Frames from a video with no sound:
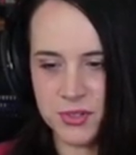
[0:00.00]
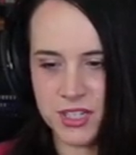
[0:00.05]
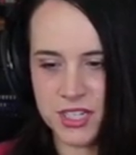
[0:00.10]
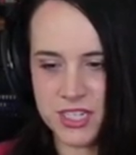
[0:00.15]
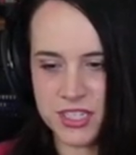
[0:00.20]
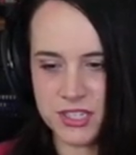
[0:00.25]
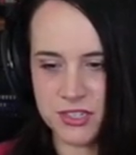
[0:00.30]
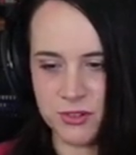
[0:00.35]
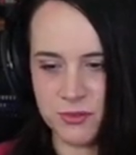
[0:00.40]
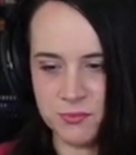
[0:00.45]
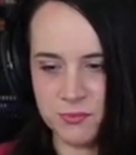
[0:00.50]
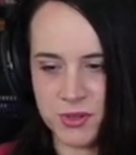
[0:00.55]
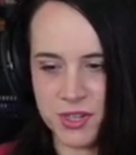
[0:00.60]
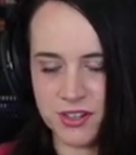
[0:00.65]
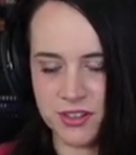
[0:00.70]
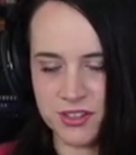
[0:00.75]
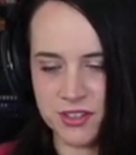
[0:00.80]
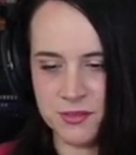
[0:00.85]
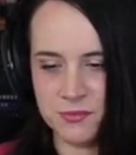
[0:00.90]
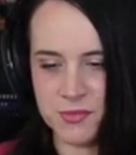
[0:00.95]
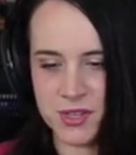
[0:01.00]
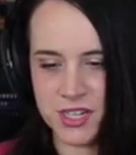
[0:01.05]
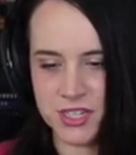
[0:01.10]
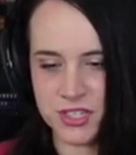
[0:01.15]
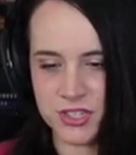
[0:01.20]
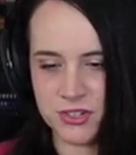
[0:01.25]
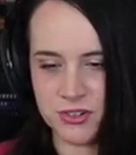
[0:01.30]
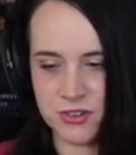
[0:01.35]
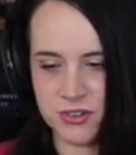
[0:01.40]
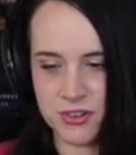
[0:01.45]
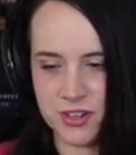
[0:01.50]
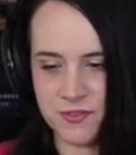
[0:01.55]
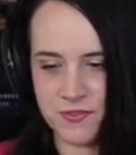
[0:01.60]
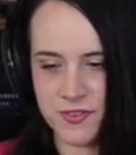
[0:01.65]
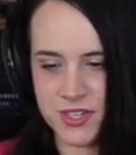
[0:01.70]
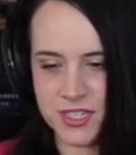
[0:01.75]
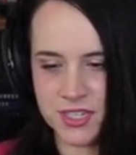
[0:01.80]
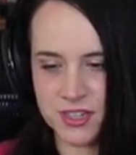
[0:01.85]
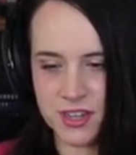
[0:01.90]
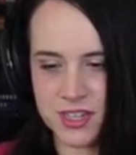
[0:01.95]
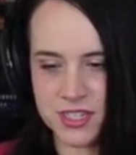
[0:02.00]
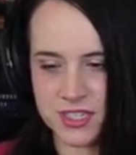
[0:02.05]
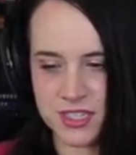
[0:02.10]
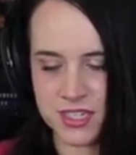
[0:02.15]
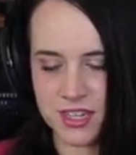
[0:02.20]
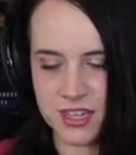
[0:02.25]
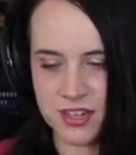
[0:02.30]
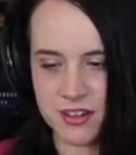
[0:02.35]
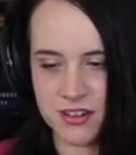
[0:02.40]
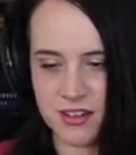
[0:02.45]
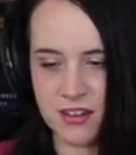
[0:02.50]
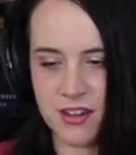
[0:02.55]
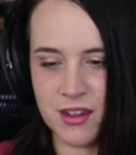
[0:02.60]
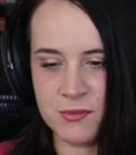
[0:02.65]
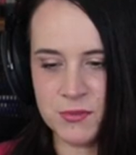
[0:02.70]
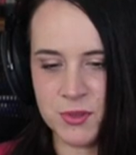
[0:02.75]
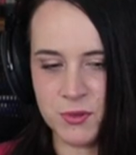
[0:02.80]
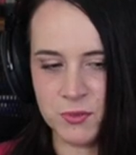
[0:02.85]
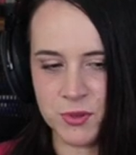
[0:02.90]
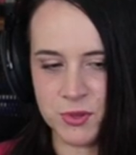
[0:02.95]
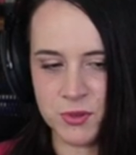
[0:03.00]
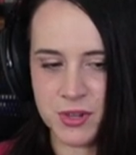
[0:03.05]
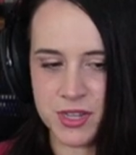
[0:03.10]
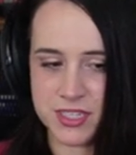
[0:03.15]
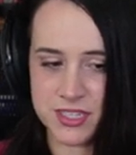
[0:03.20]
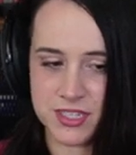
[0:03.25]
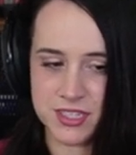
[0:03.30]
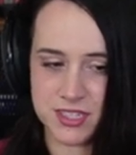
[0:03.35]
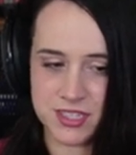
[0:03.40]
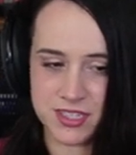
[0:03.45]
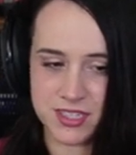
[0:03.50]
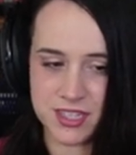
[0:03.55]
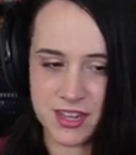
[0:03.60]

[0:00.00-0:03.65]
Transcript: Please don't pick on the minister. If he dies again, I'm the one who has to